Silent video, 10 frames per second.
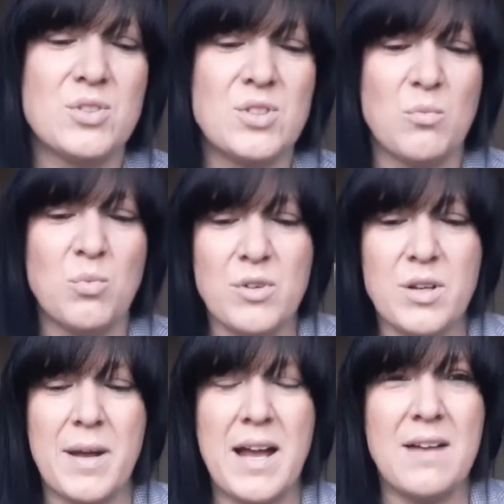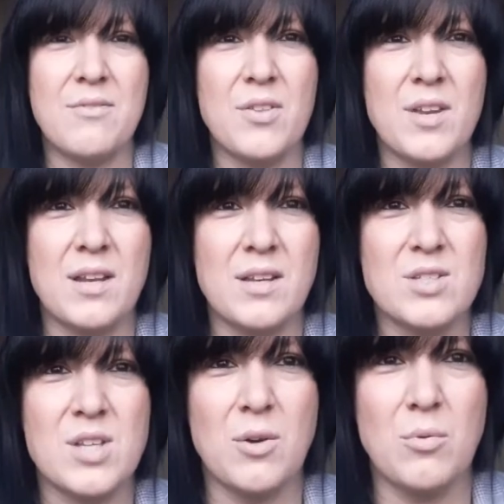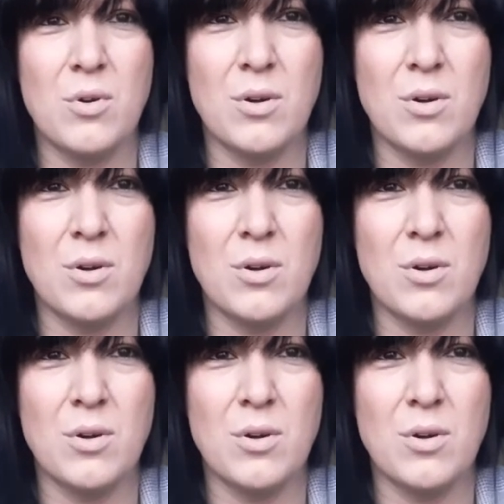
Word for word: stop worrying about everything. So